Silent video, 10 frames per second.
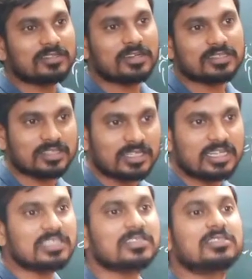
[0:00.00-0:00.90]
attraction?
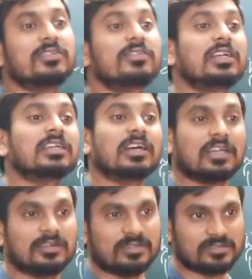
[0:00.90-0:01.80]
It is a different
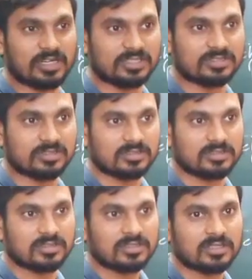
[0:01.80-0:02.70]
kind of attraction.
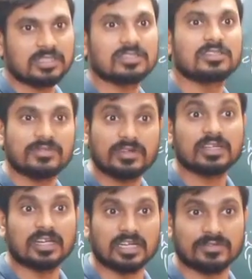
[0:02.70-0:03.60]
It is a
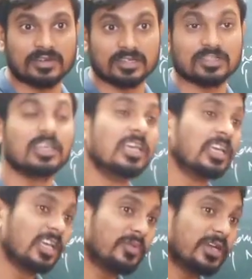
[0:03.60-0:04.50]
different kind of attraction.
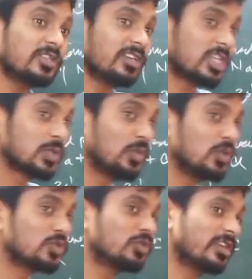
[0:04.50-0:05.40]
If I
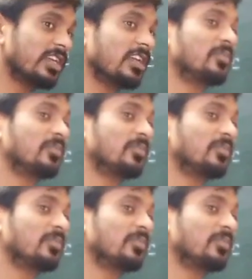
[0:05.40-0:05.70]
expose to the real